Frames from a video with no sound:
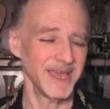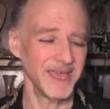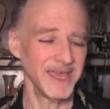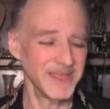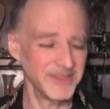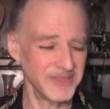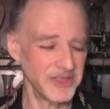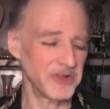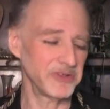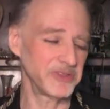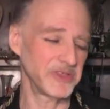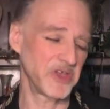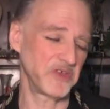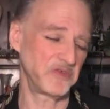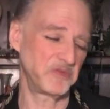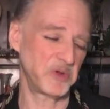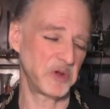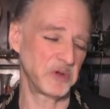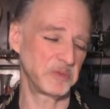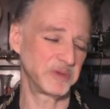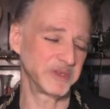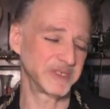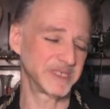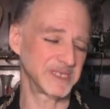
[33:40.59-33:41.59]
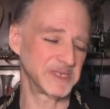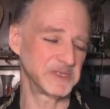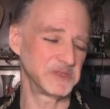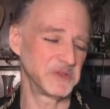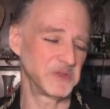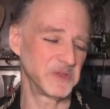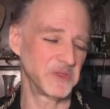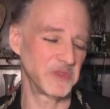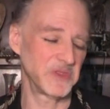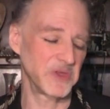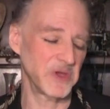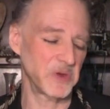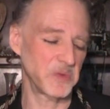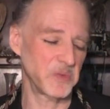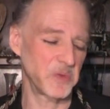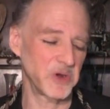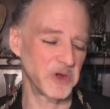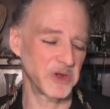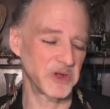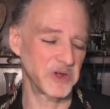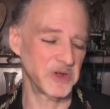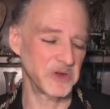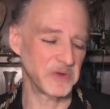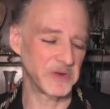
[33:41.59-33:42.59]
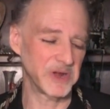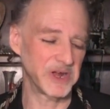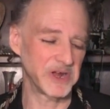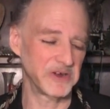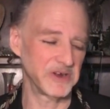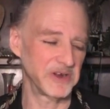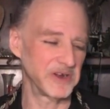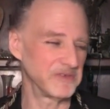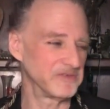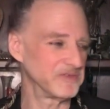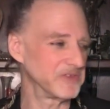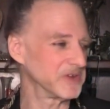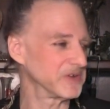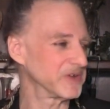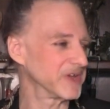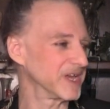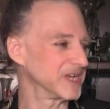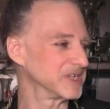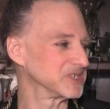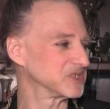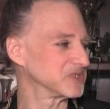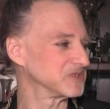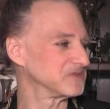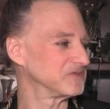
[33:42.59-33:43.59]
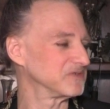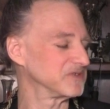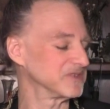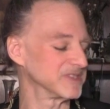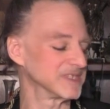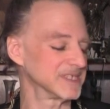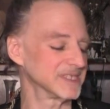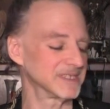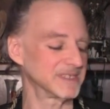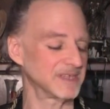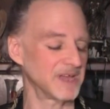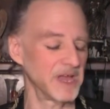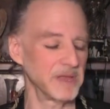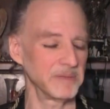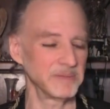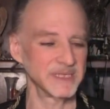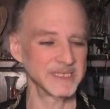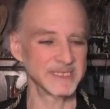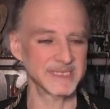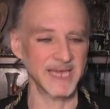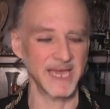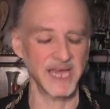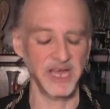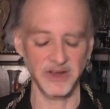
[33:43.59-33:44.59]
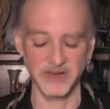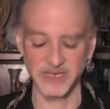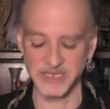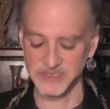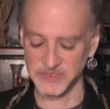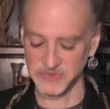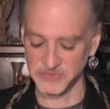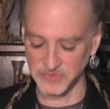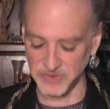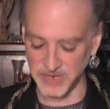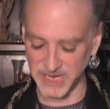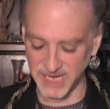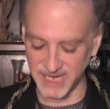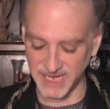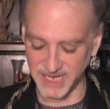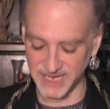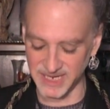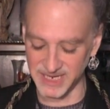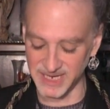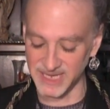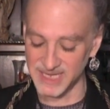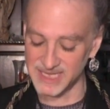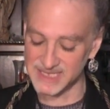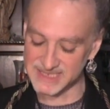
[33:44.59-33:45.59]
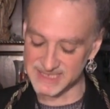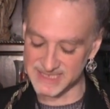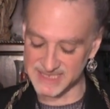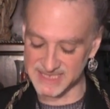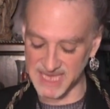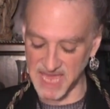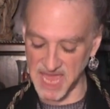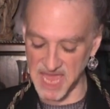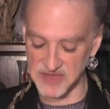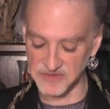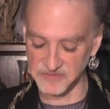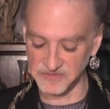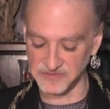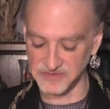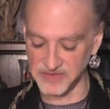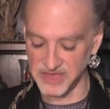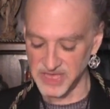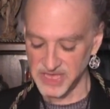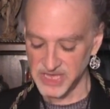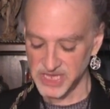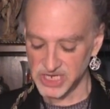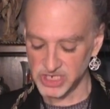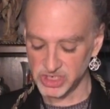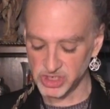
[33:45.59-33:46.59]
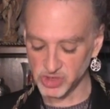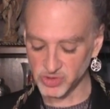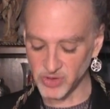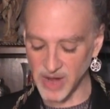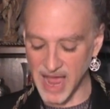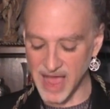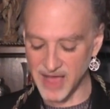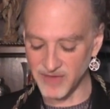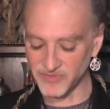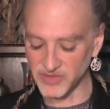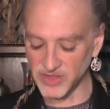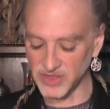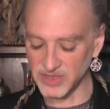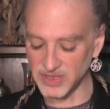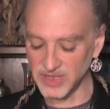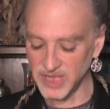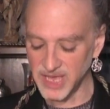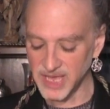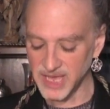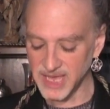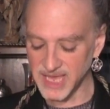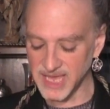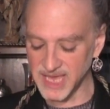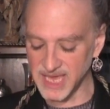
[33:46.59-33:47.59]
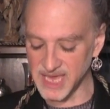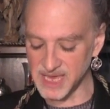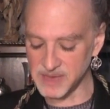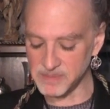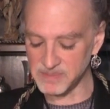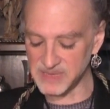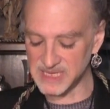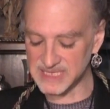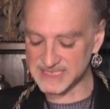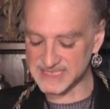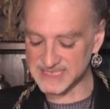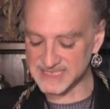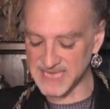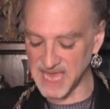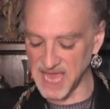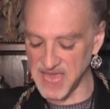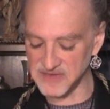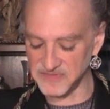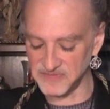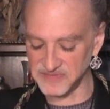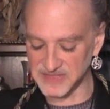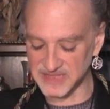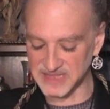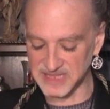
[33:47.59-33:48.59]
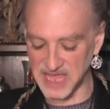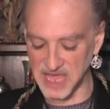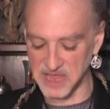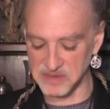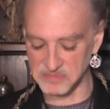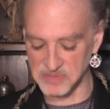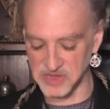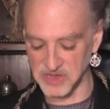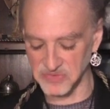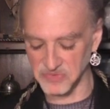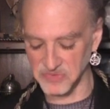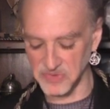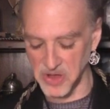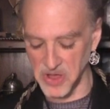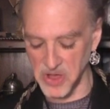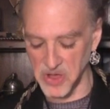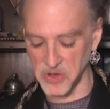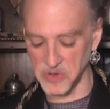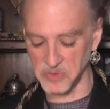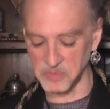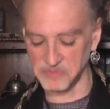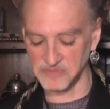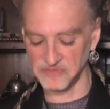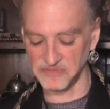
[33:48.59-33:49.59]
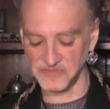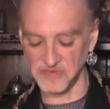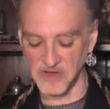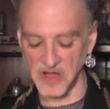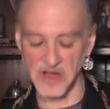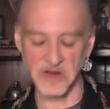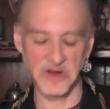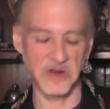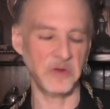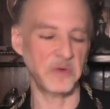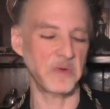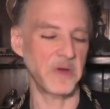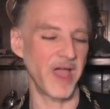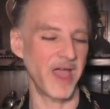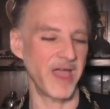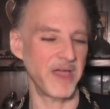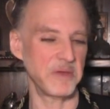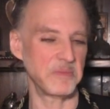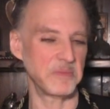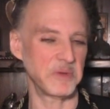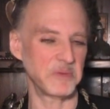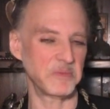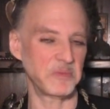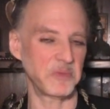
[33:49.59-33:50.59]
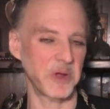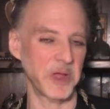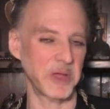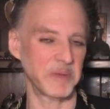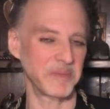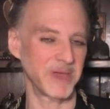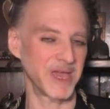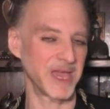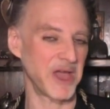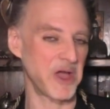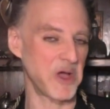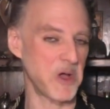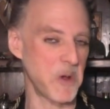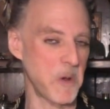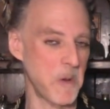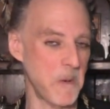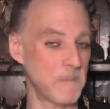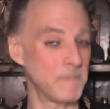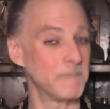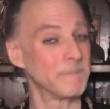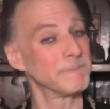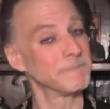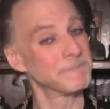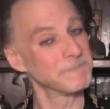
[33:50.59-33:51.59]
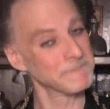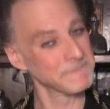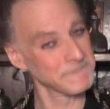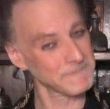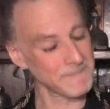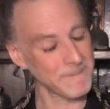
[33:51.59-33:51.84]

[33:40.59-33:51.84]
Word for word: in their life purpose, in their work, career, vocation for this timeless era series. Read Safe Travel, Keep Me Safe and Let Me Roam, Far Away but Bring Me Home.